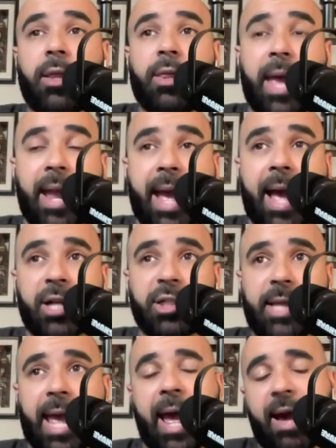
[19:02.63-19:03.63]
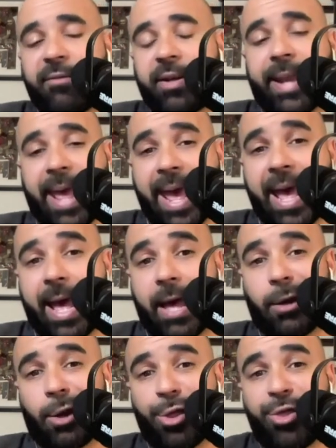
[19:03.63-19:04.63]
They actually haven't
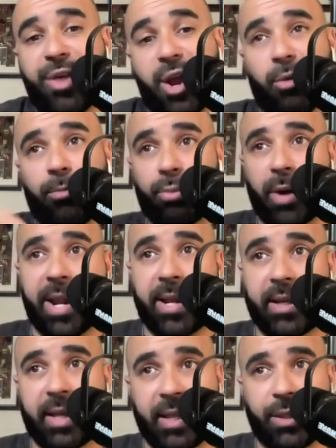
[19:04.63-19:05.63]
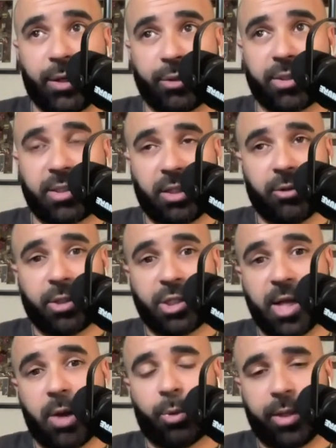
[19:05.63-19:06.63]
had their break in their
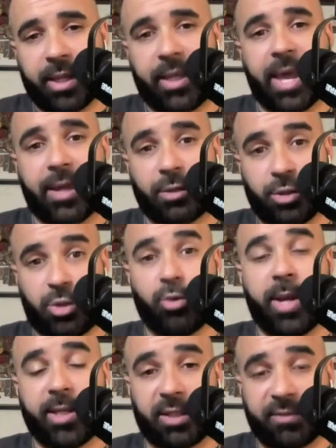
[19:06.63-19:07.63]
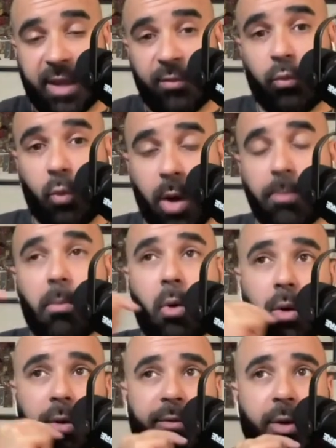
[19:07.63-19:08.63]
series yet where they get 2 days off. They have one
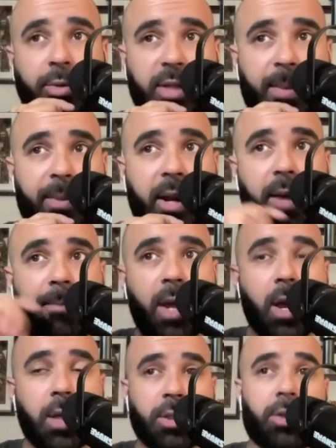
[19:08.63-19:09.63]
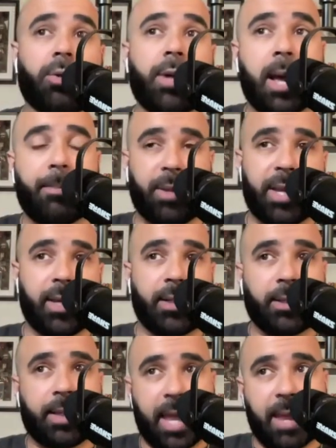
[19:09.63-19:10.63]
more of those coming up. So they're not
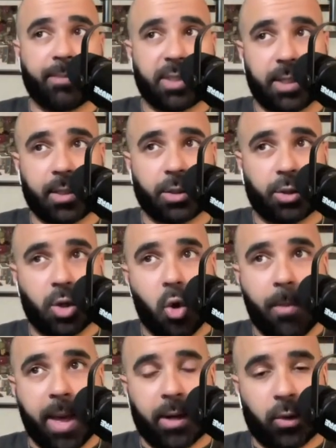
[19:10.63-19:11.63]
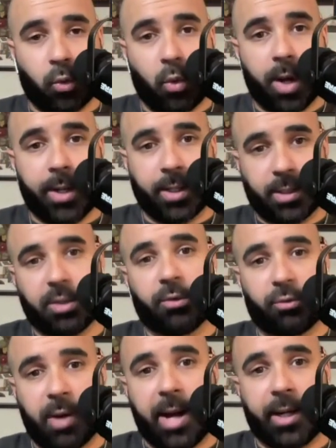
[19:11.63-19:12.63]
playing Game 6 no matter what
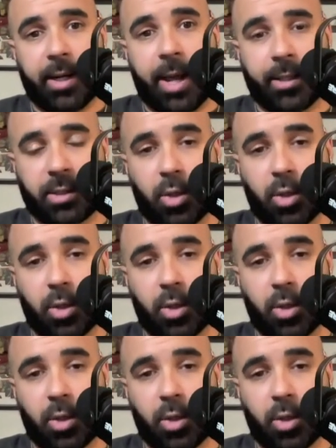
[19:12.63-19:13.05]
until Friday night.